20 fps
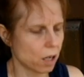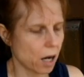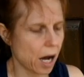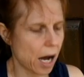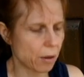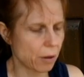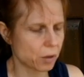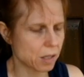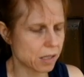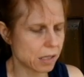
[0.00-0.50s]

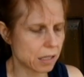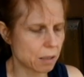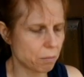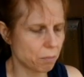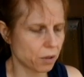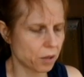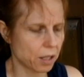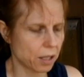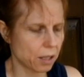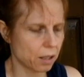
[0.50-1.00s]
I would
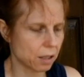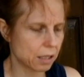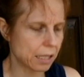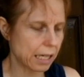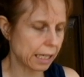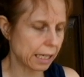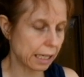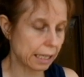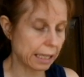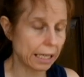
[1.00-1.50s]
sleep with
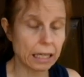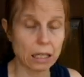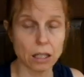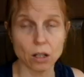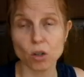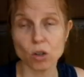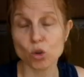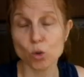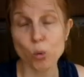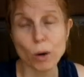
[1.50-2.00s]
take a
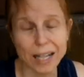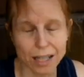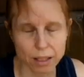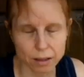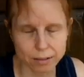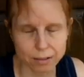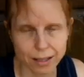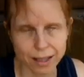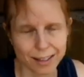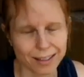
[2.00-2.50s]

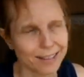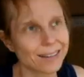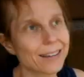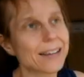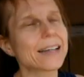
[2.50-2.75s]
quilt.